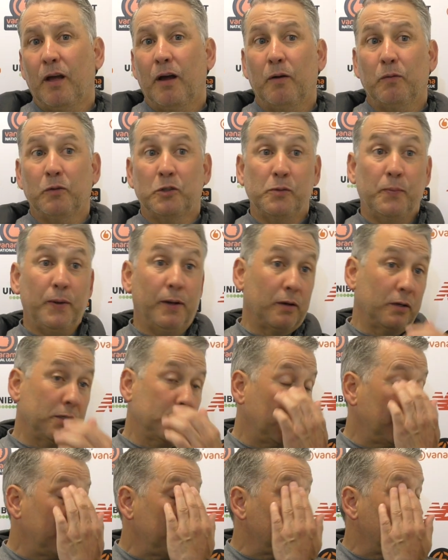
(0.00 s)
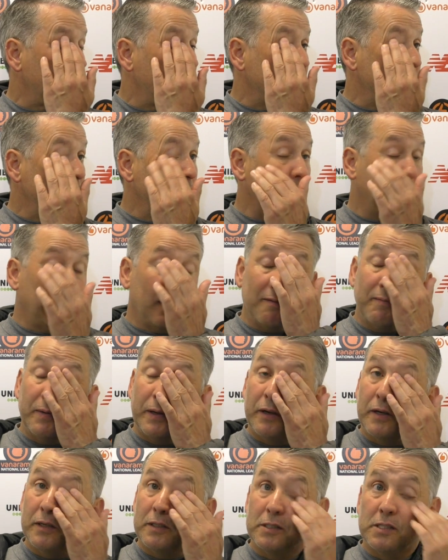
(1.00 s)
But to be honest, I don't think I've
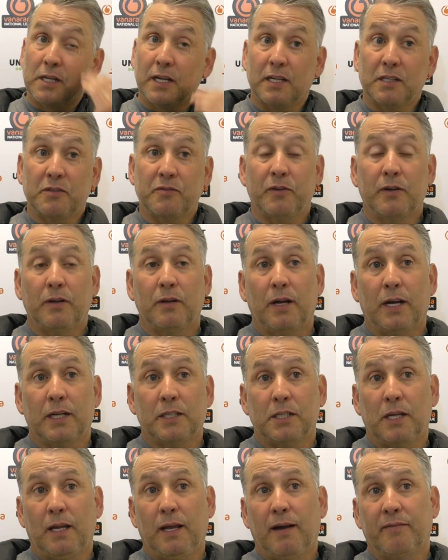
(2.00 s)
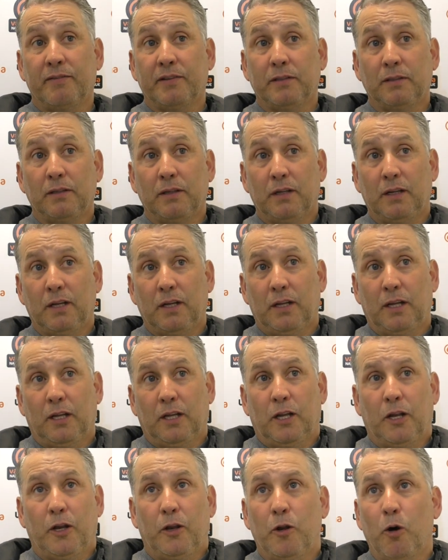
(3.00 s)
been criticised for actually having
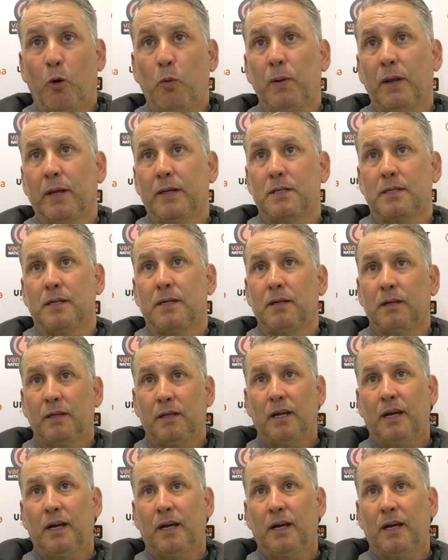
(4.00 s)
no players here.